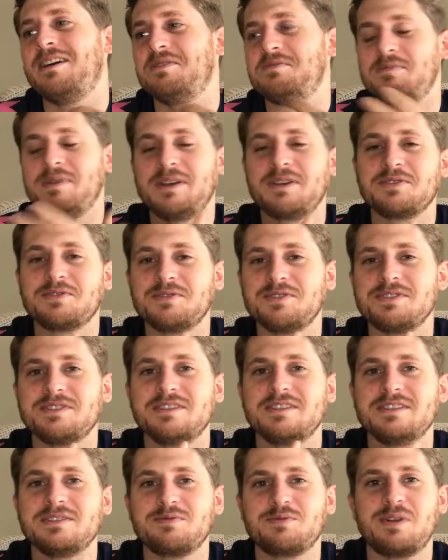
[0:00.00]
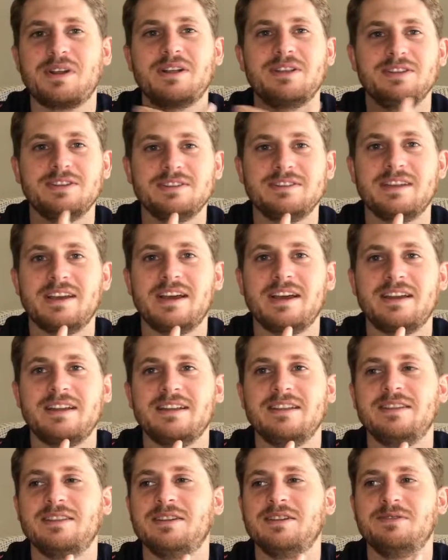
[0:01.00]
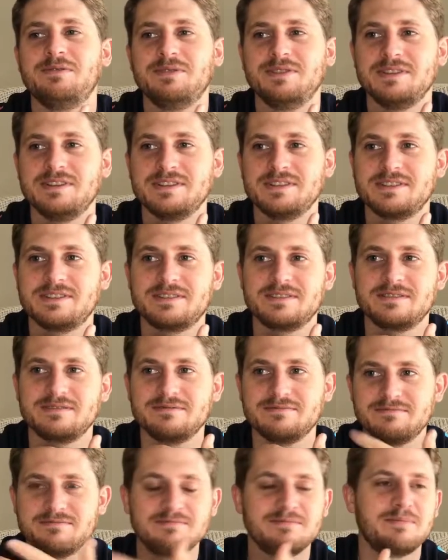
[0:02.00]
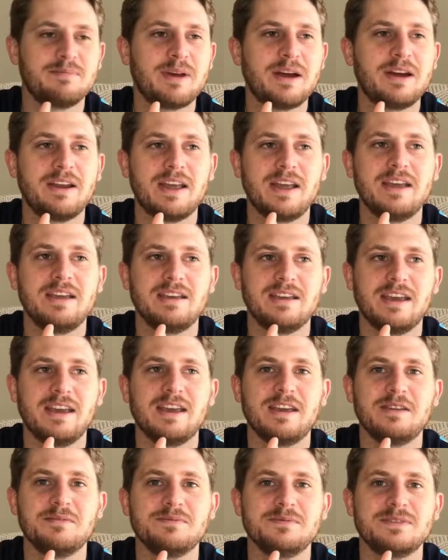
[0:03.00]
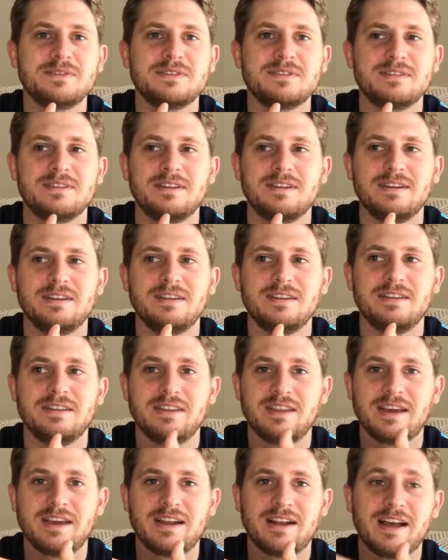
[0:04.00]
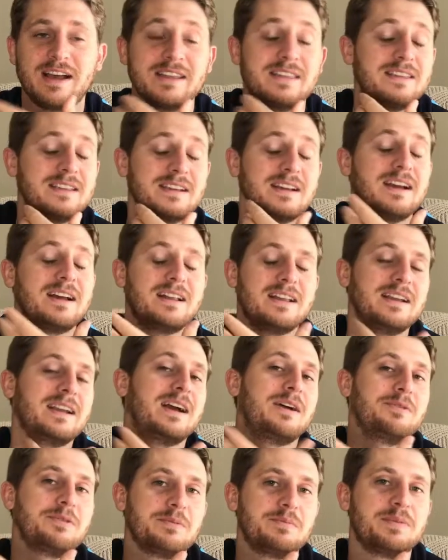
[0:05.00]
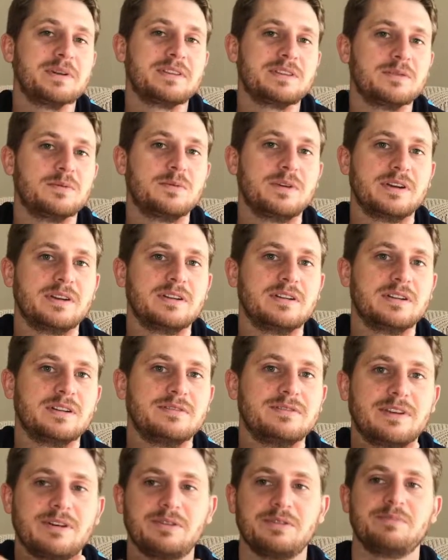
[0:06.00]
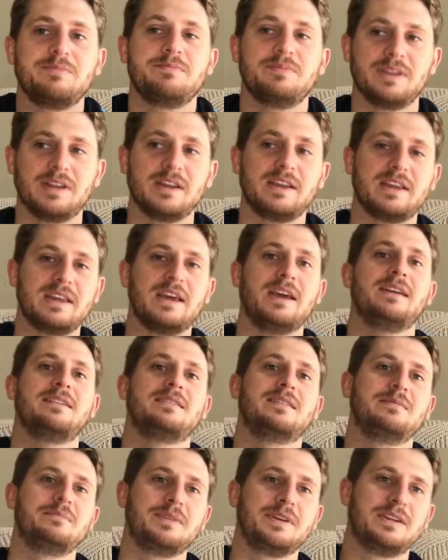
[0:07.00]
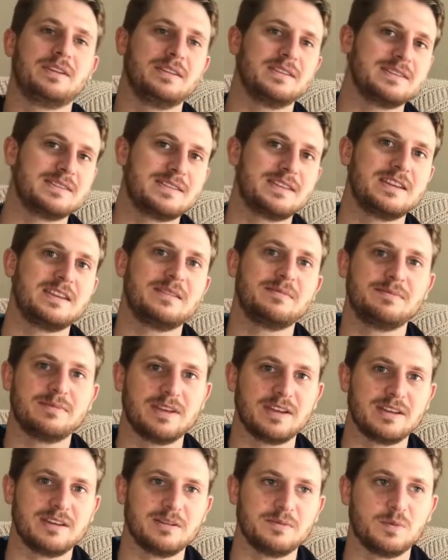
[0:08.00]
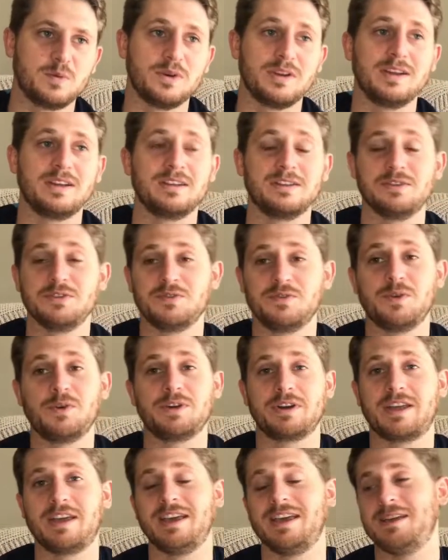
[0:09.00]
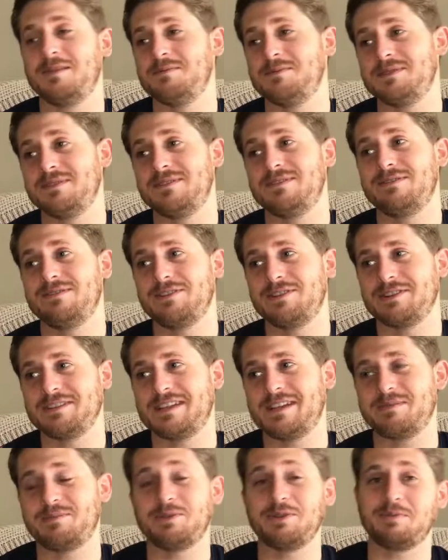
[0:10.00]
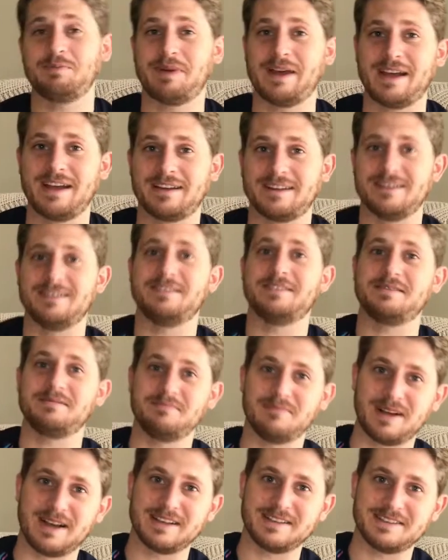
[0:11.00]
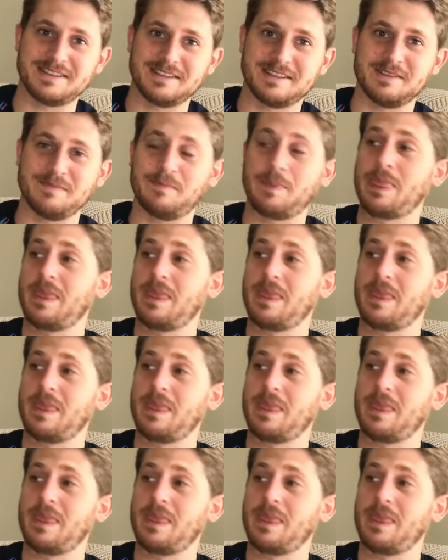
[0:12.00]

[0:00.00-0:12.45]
biggest reason is when I looked at it, there was about 8 games that I think I would have picked the winner of. I would have been like, yes, I'm picking this team. They ended up winning, and there's 4 games. For example, the Packers, my team,